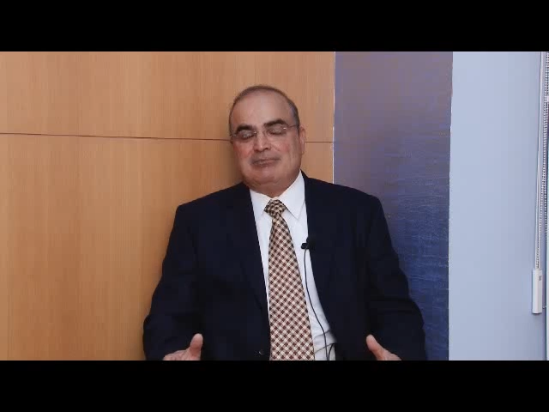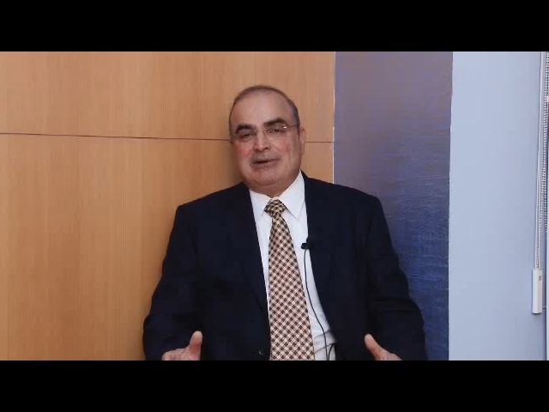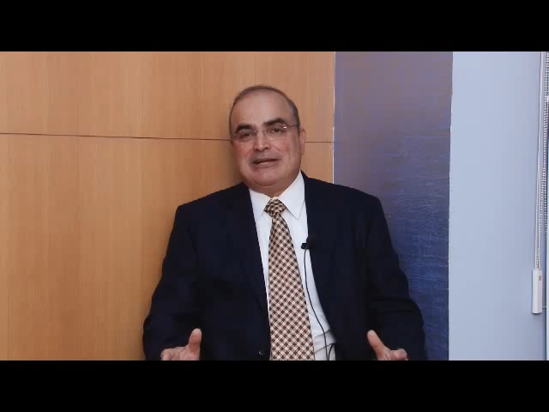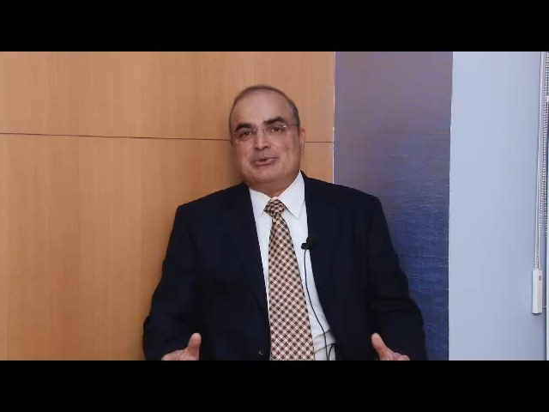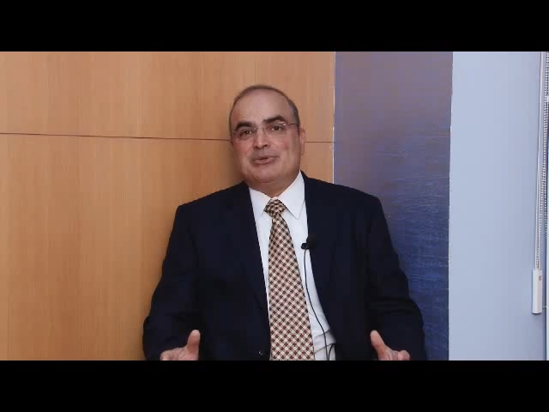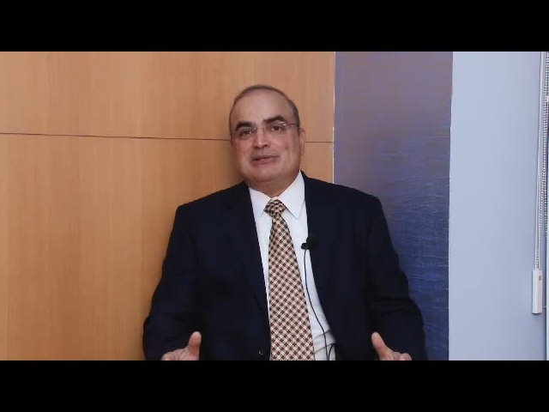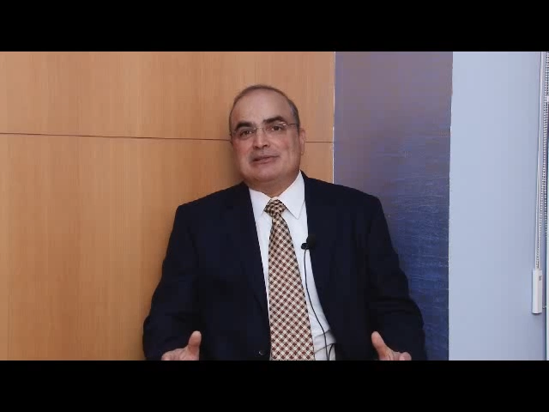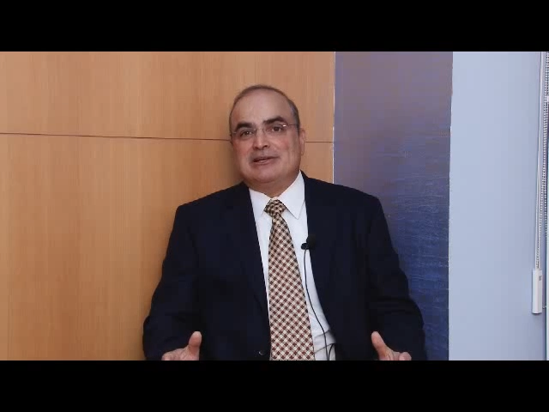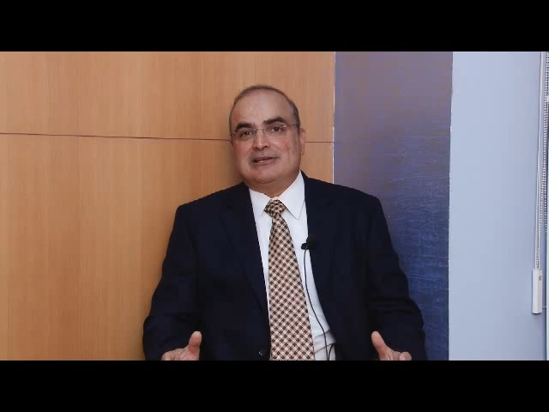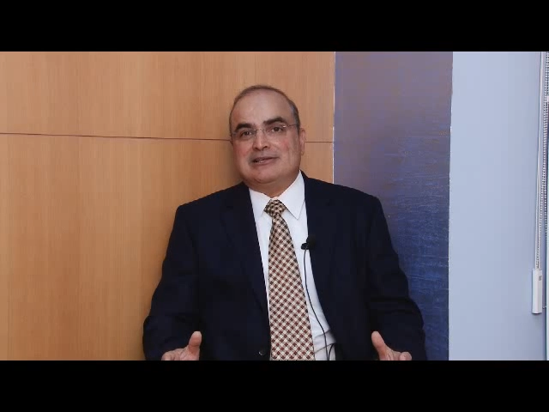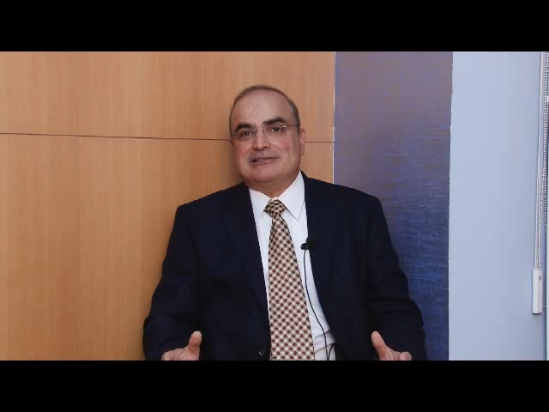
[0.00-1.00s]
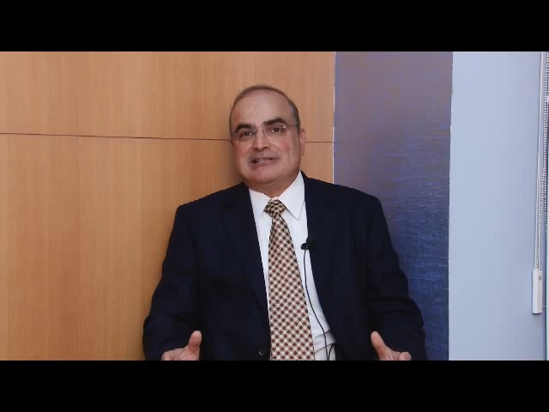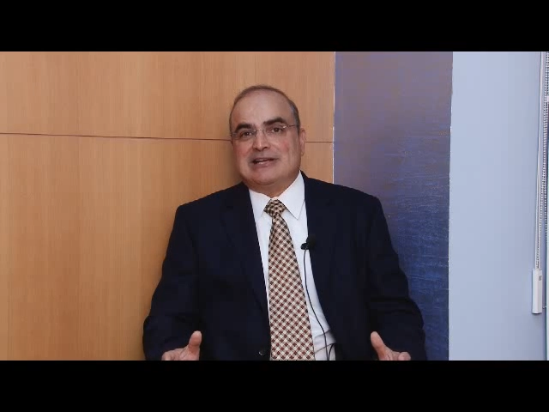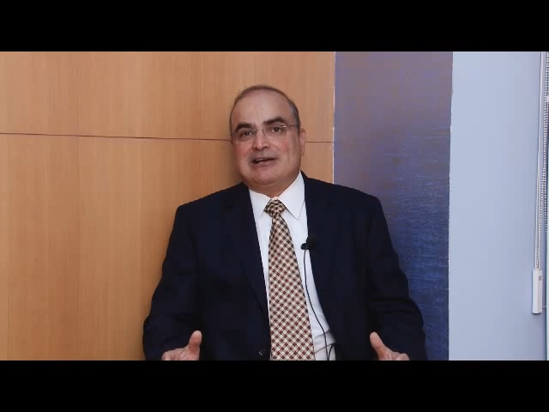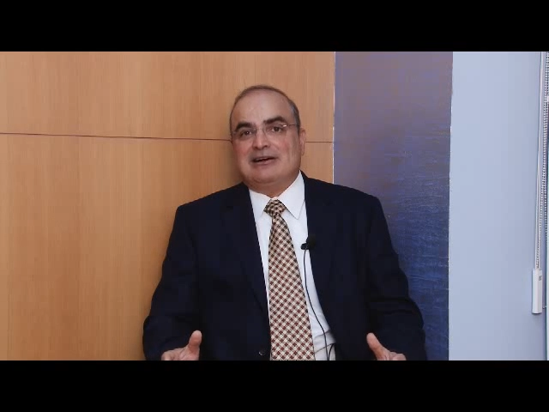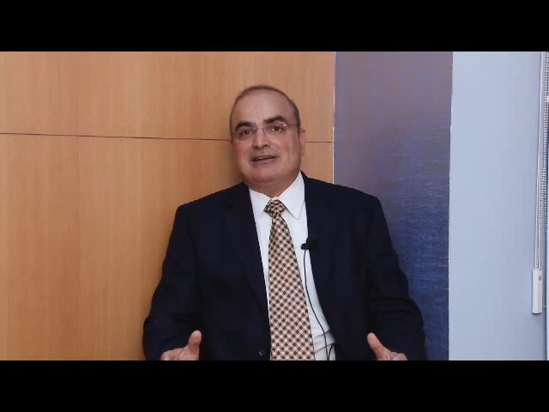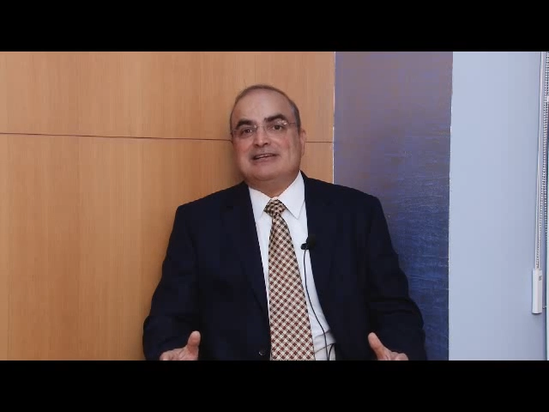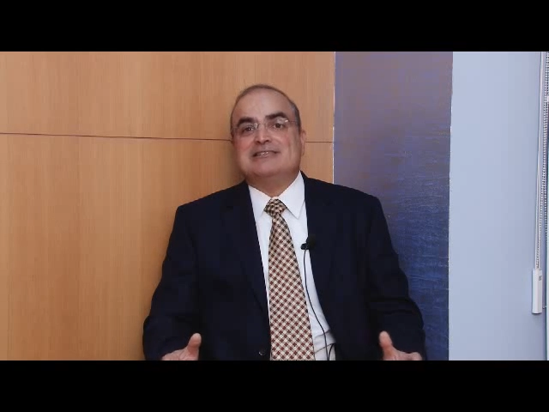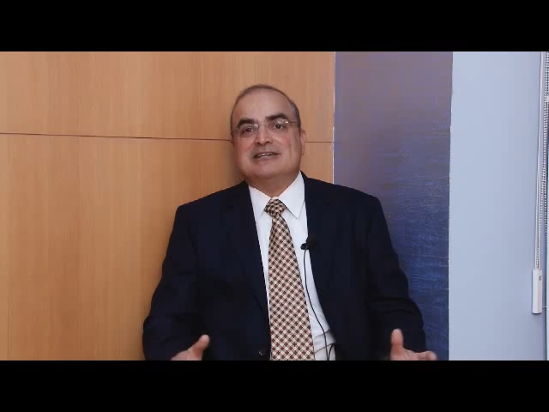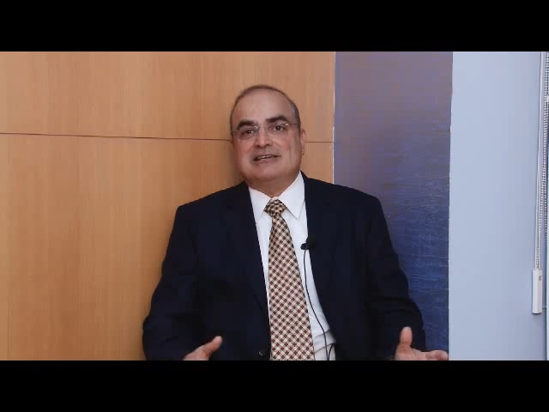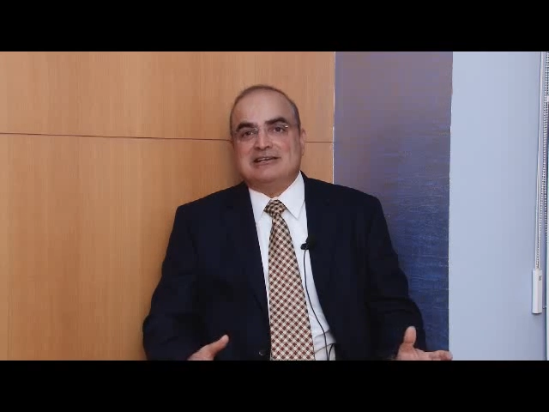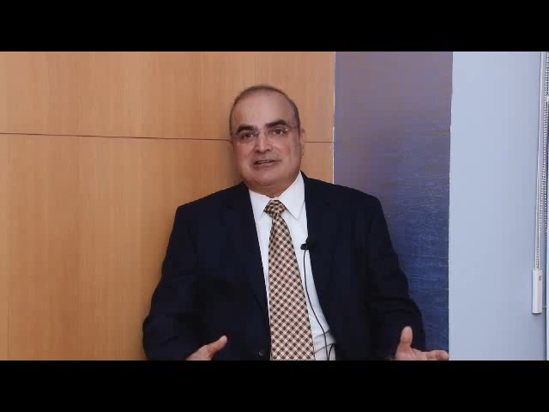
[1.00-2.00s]
by doing things that are
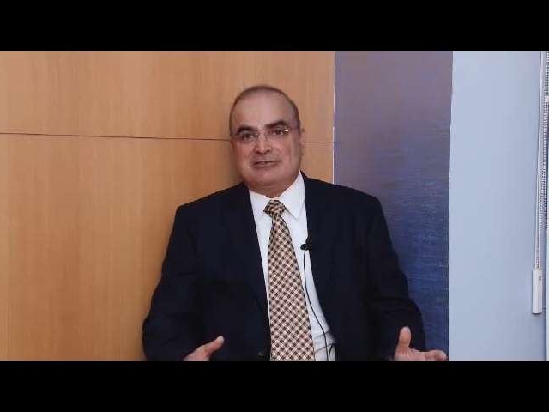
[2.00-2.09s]
internally